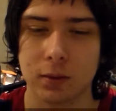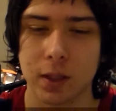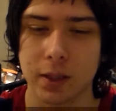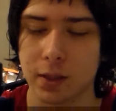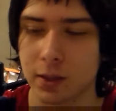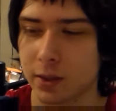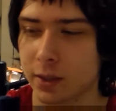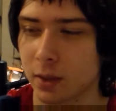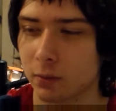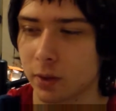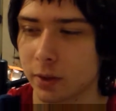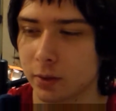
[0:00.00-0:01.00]
That doesn't
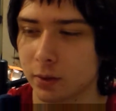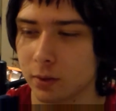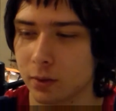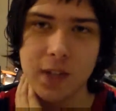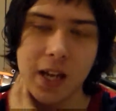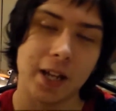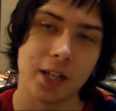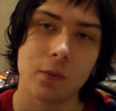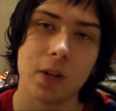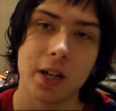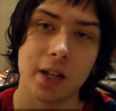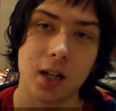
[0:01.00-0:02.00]
sound right.
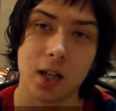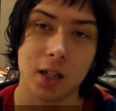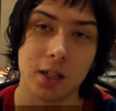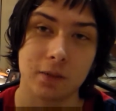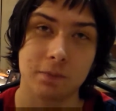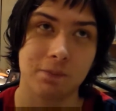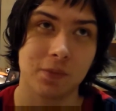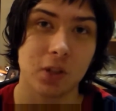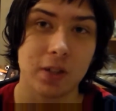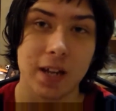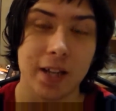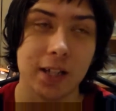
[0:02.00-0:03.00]
Anyway, so
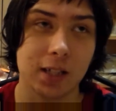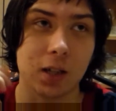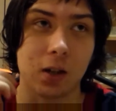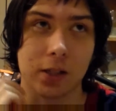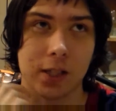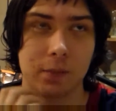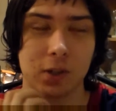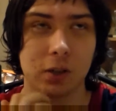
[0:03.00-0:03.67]
yeah, that's awesome.